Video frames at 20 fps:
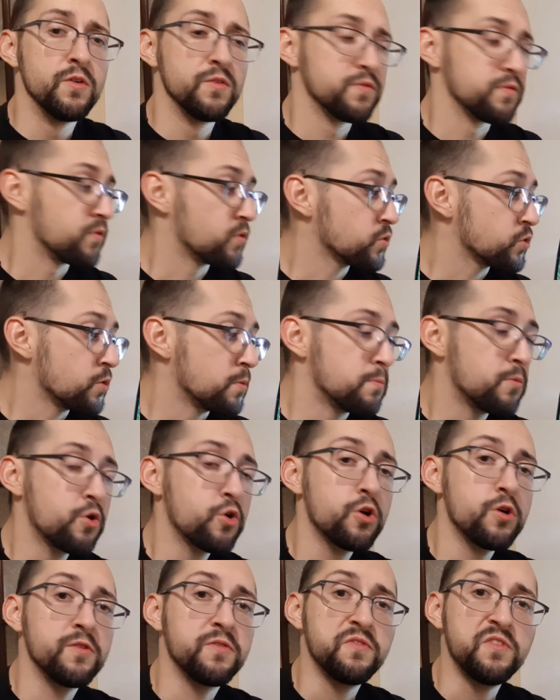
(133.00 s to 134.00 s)
For the
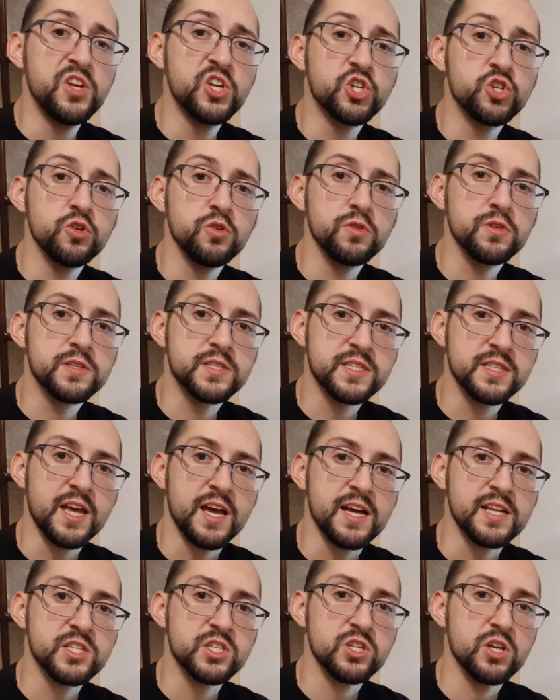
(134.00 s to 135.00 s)
more official
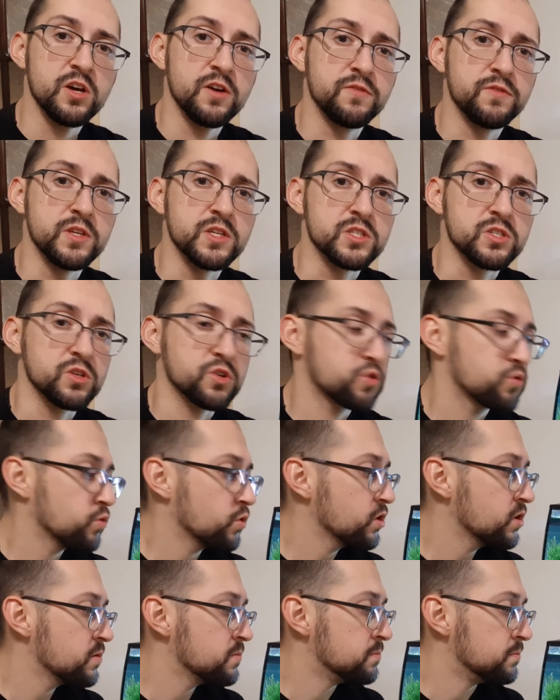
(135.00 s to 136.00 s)
stats of this
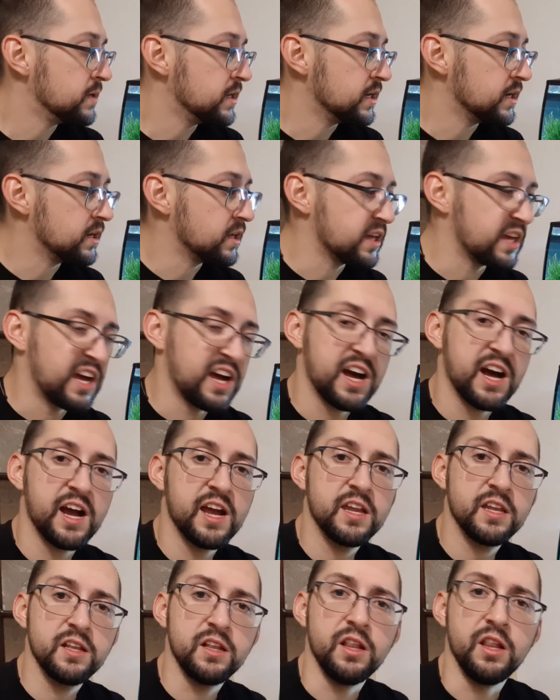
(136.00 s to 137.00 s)
aquarium, meaning
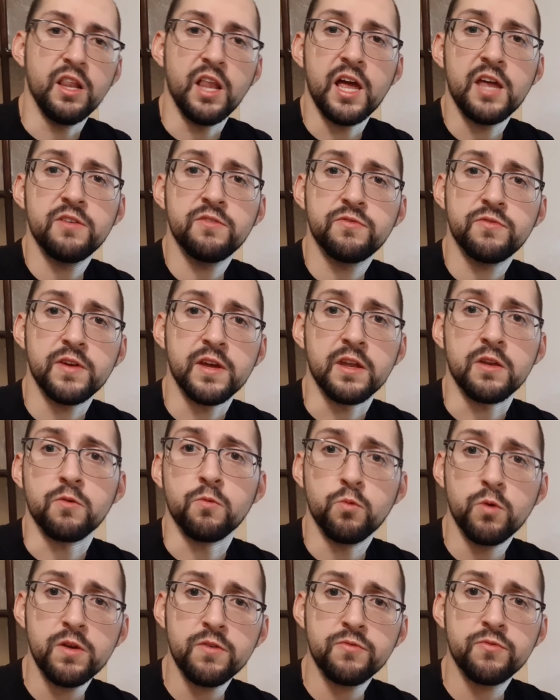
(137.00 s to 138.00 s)
height, length, and
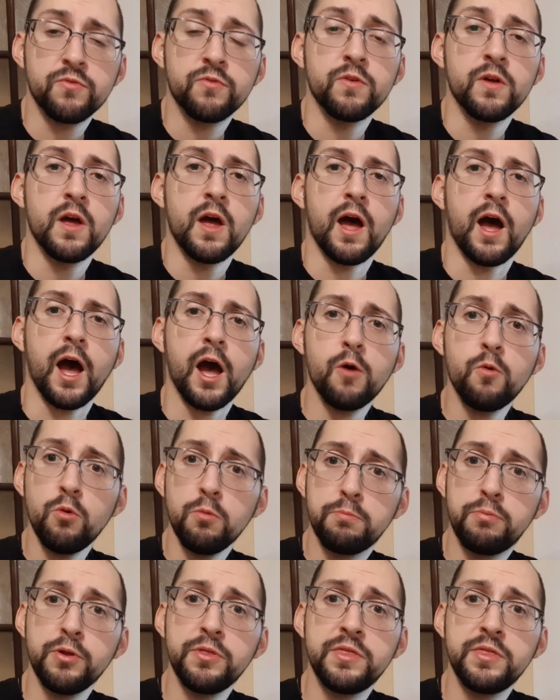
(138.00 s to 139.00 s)
width, I will
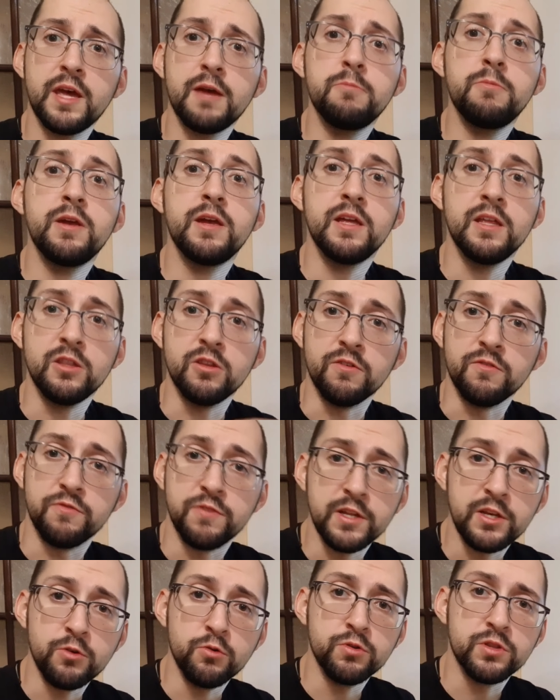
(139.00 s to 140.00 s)
put them in the
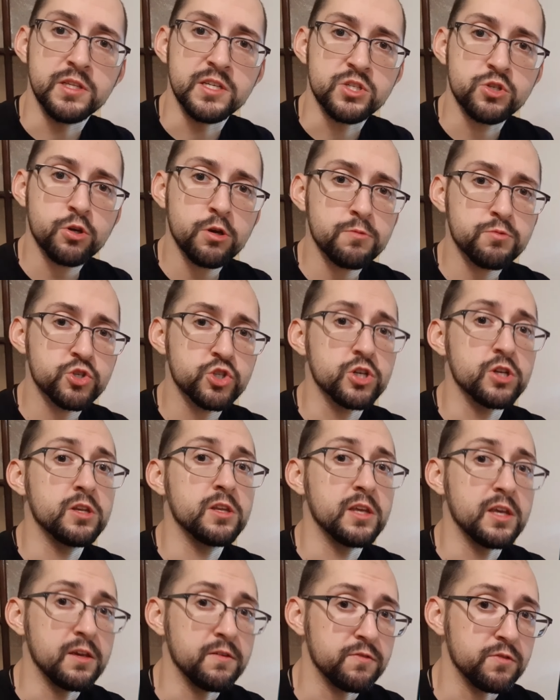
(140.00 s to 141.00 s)
video description
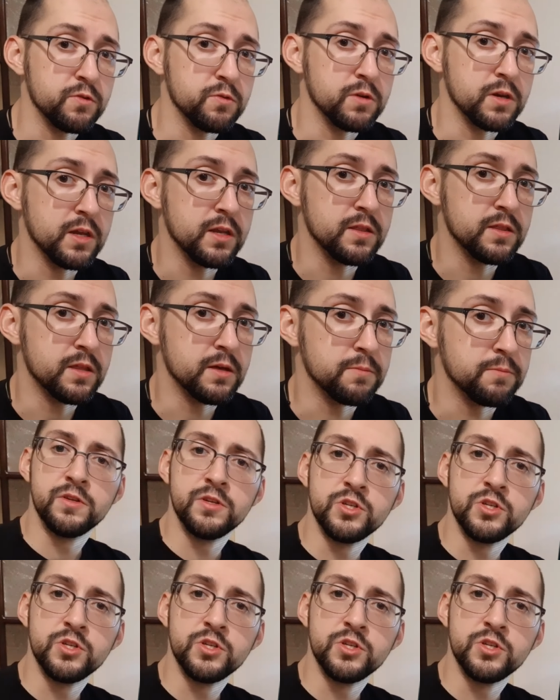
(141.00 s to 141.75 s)
if you need them.